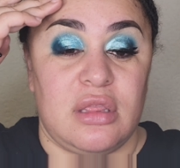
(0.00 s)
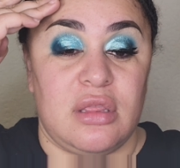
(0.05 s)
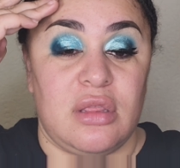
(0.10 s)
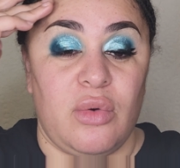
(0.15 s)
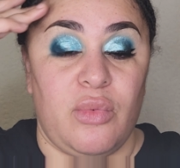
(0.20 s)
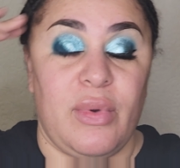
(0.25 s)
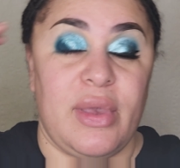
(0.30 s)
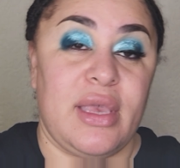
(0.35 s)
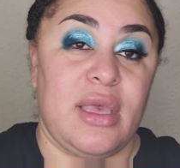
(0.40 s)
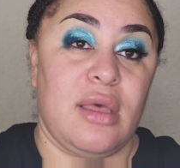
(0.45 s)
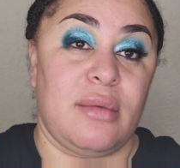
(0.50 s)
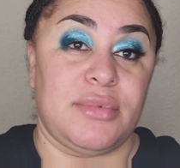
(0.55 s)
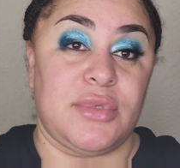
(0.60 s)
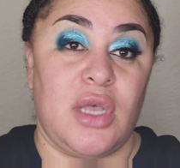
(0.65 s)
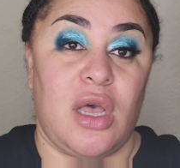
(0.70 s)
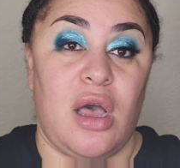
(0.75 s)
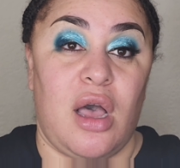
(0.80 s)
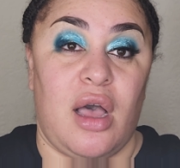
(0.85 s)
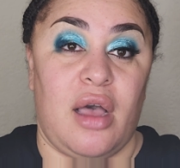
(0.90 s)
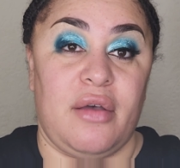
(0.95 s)
the wig comes
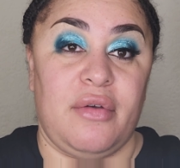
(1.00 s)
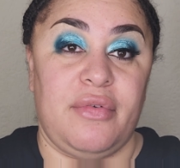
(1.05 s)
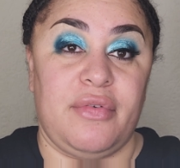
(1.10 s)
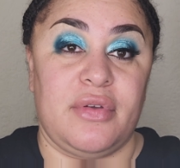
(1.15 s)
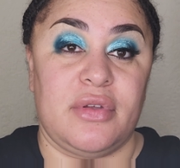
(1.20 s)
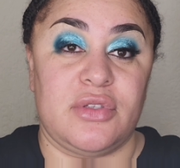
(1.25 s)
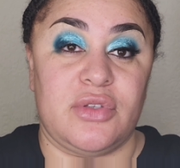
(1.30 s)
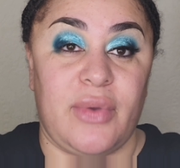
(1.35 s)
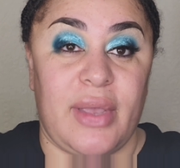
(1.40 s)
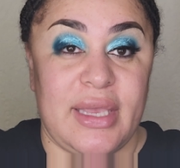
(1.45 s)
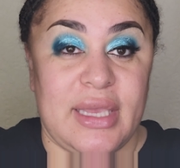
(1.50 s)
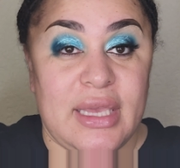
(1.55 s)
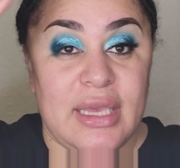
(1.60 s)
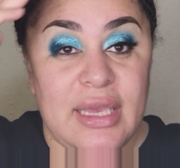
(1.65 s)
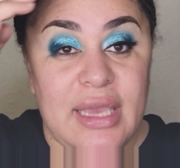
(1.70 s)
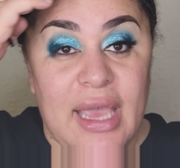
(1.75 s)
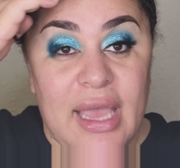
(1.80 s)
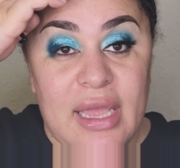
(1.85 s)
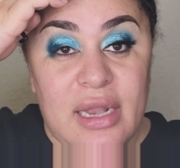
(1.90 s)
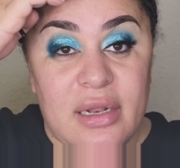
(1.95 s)
off so I can
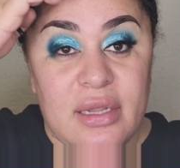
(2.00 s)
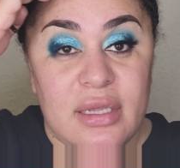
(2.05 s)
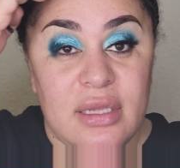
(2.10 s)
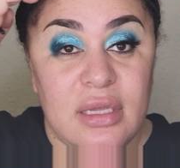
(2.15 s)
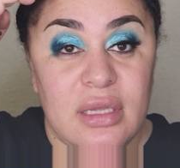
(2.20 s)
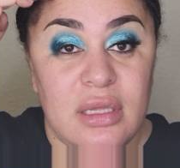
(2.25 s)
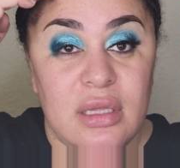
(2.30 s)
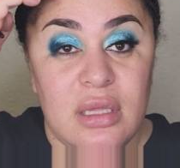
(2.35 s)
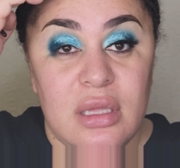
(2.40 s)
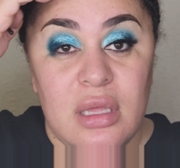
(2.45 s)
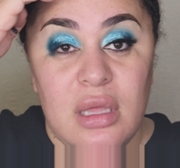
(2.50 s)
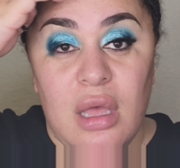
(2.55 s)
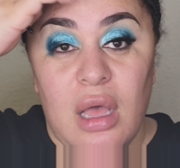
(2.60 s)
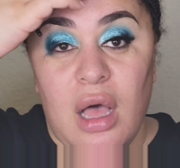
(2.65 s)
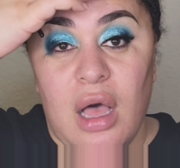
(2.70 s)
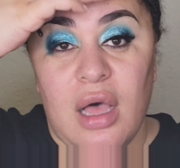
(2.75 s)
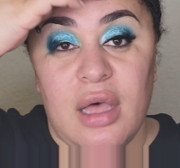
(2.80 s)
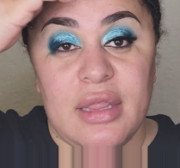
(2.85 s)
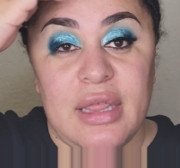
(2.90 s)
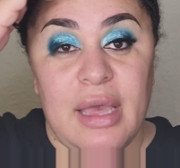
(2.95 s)
get
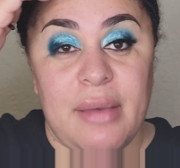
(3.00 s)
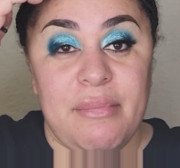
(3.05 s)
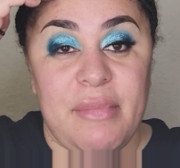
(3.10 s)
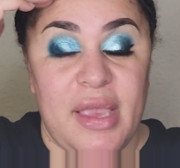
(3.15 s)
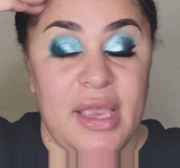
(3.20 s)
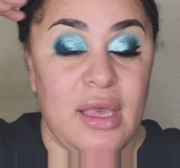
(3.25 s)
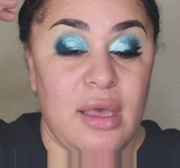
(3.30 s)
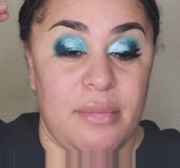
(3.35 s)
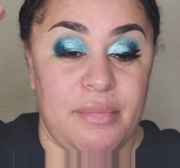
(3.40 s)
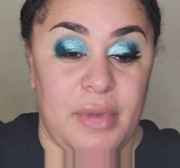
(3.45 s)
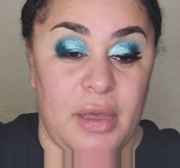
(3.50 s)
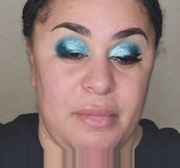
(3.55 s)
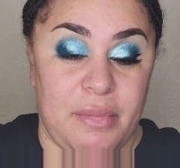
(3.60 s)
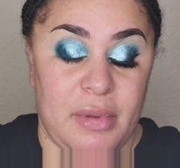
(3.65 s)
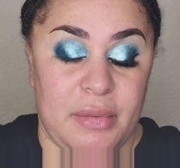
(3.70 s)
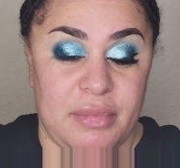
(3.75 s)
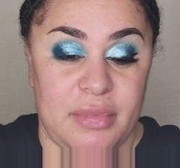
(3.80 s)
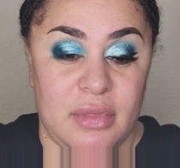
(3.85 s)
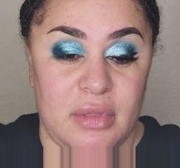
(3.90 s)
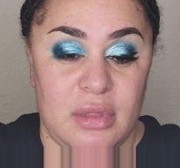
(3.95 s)
all that makeup
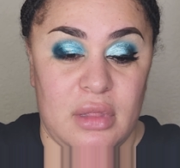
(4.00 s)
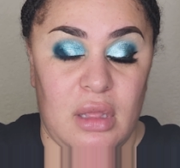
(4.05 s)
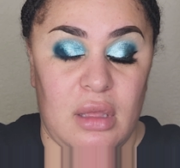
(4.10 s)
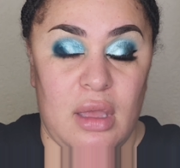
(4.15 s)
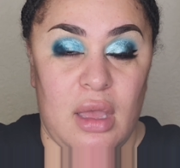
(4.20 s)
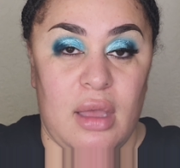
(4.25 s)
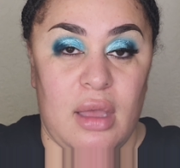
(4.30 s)
up, up, uh,